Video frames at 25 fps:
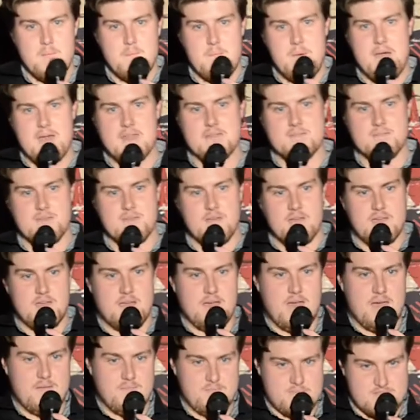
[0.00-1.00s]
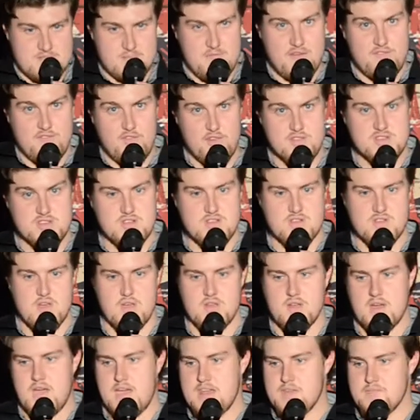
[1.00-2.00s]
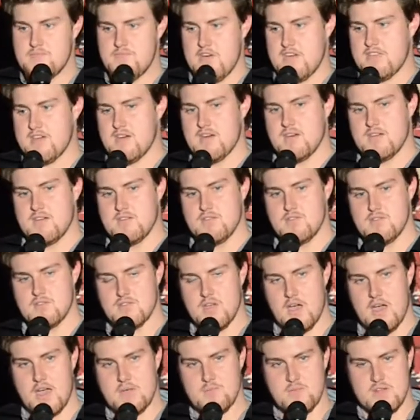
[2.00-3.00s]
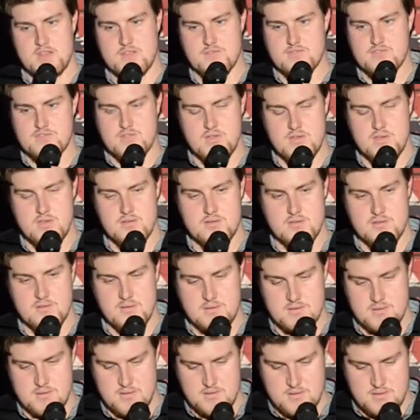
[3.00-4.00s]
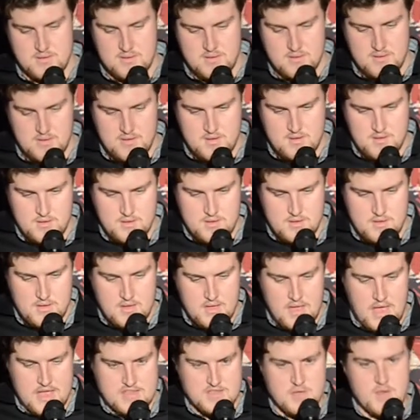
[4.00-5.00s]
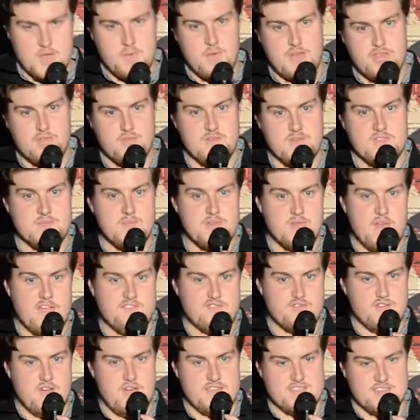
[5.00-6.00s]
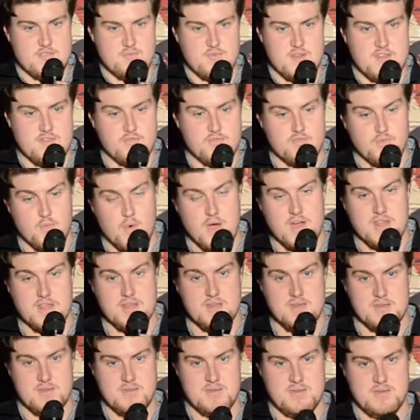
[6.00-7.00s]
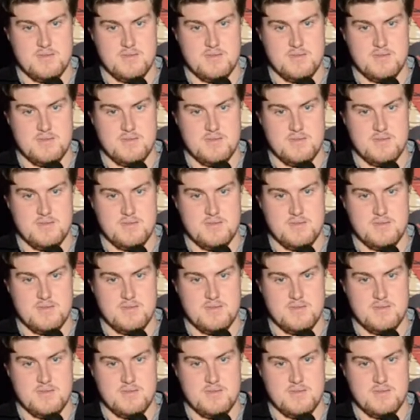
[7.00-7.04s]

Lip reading: But on my unfortunate note, I had a brother who died when he was 2. So he went through his midlife crisis when he was 1.